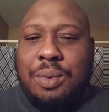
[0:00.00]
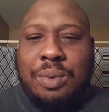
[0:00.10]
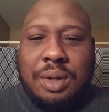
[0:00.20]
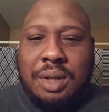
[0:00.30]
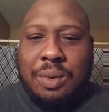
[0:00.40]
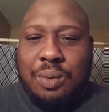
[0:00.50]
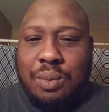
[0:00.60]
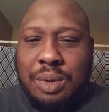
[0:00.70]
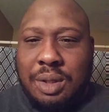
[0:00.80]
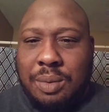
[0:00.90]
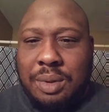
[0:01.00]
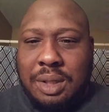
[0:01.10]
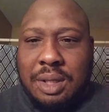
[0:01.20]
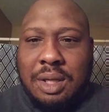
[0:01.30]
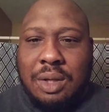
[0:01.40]
really, really,
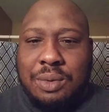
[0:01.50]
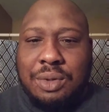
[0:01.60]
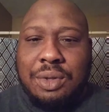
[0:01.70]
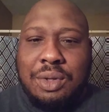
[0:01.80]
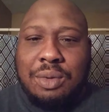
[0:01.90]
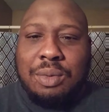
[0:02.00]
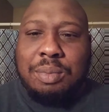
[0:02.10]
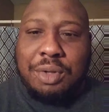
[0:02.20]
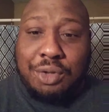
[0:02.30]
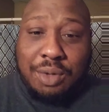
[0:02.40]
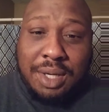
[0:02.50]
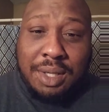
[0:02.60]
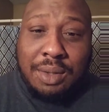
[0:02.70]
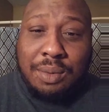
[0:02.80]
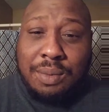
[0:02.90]
really close to you betray
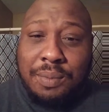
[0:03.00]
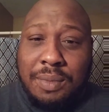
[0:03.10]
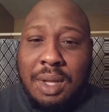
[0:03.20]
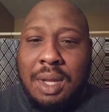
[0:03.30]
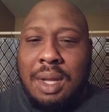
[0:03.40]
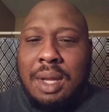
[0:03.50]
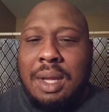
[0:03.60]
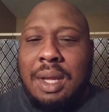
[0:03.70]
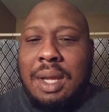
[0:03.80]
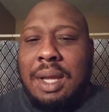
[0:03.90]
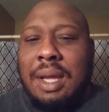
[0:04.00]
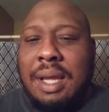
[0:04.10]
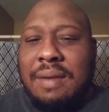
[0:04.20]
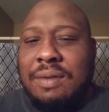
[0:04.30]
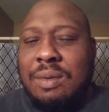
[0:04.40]
you?
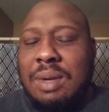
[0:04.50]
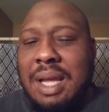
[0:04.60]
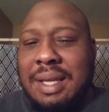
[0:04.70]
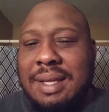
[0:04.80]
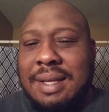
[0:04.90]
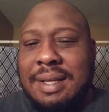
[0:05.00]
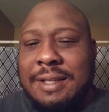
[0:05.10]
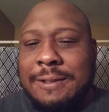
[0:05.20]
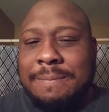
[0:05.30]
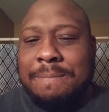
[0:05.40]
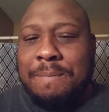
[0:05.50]
Have you ever